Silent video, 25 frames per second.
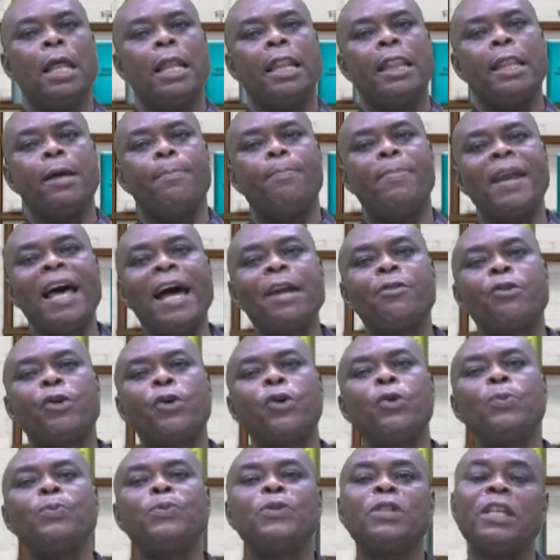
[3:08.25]
The blood
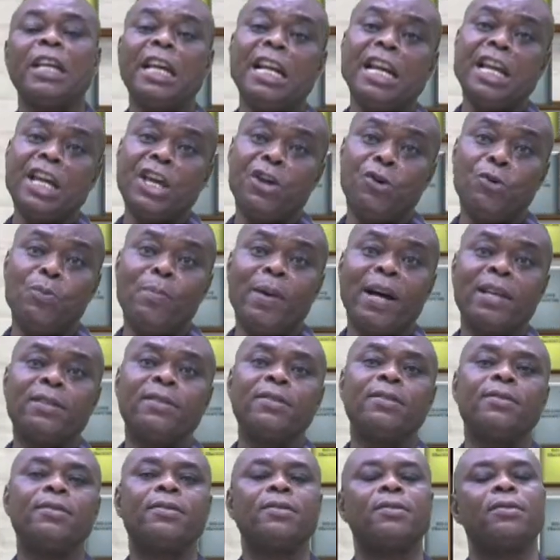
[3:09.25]
groups in
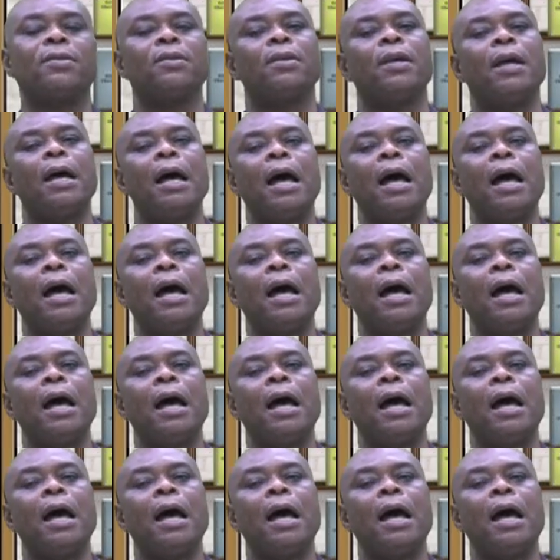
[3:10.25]
humans